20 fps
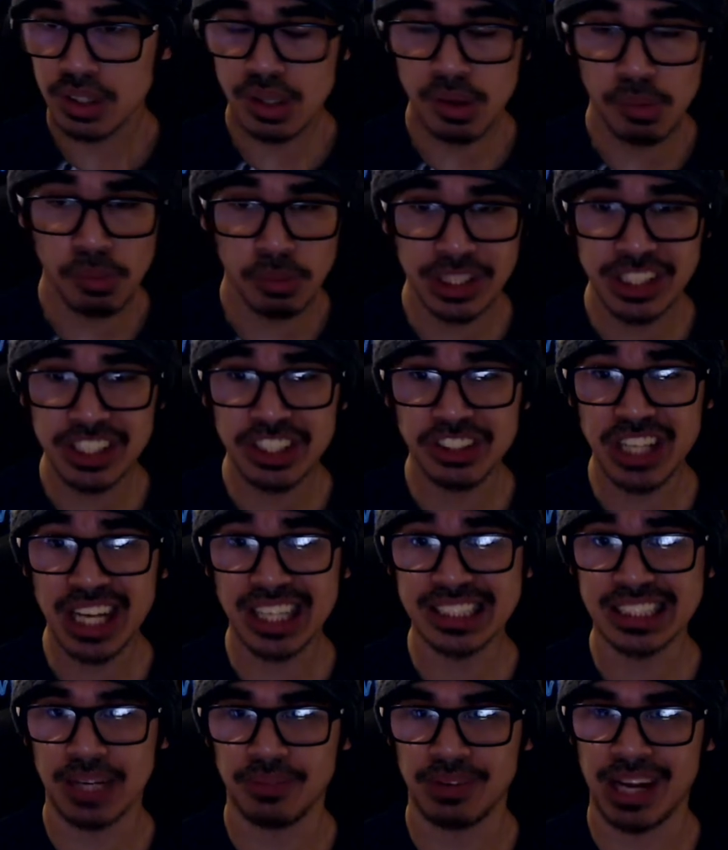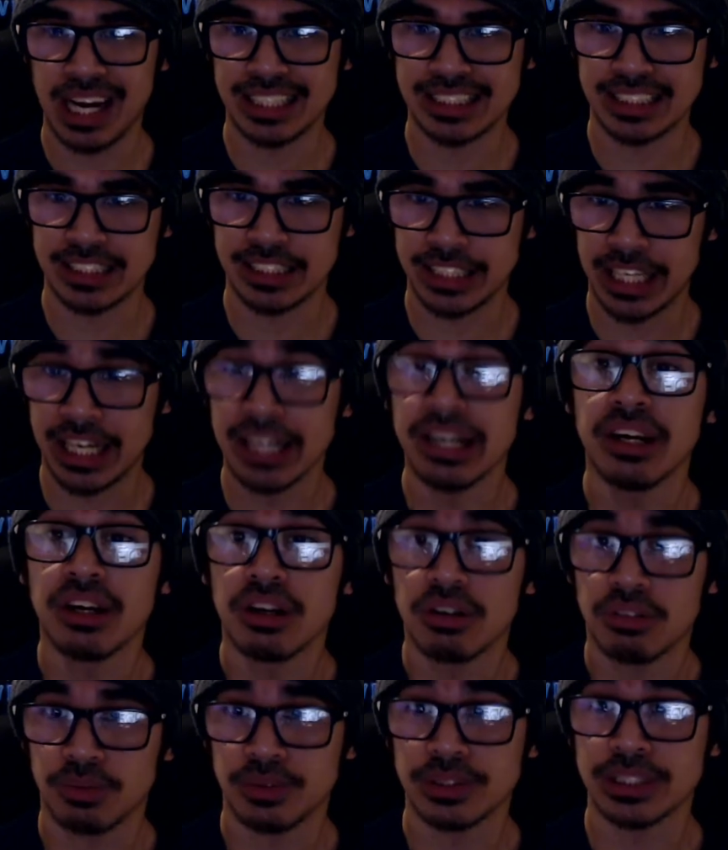But until next time, guys, this is Jay
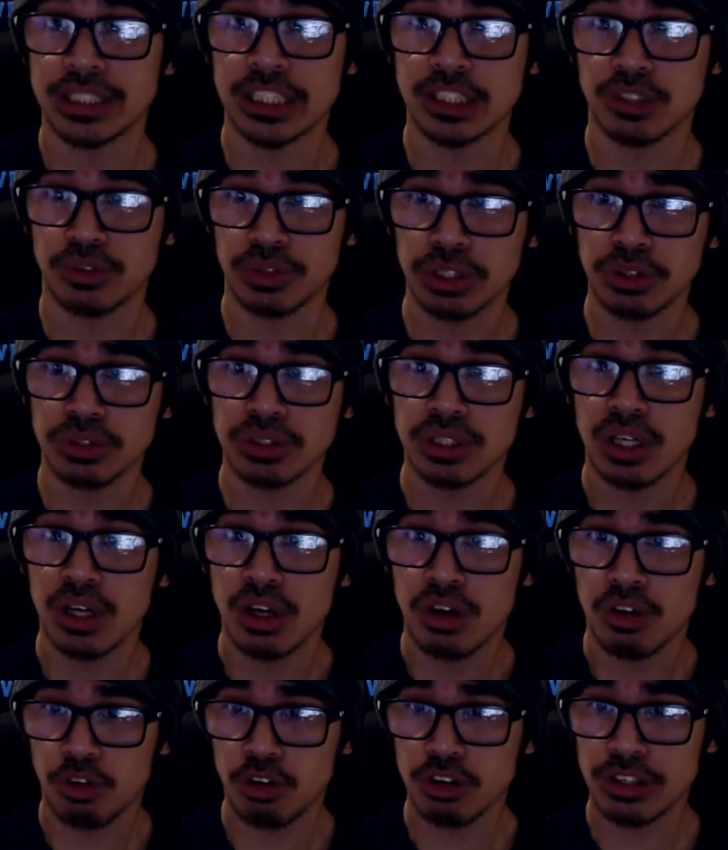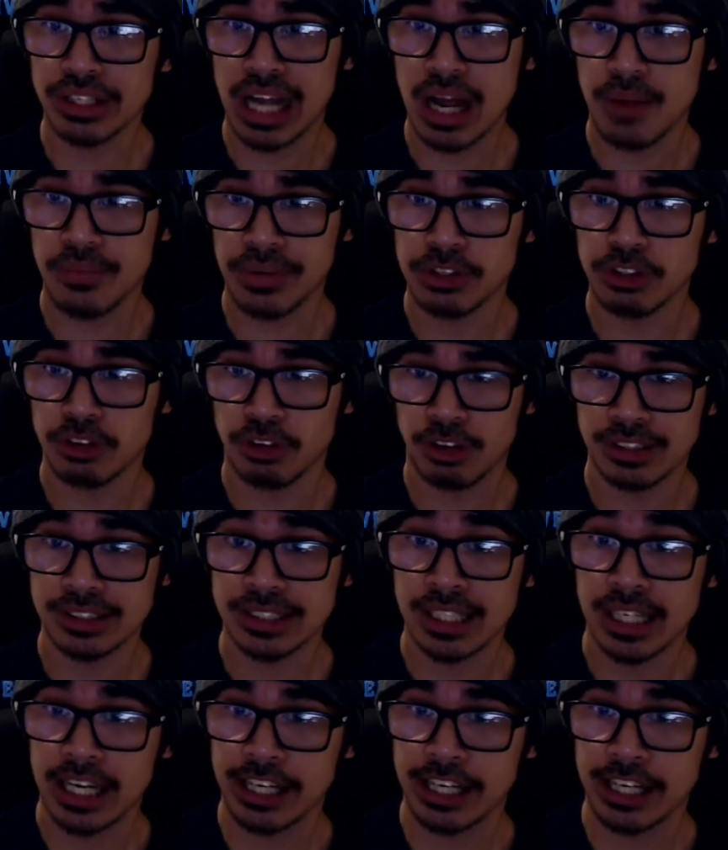from Mysterious Reviews for the Comic Universe,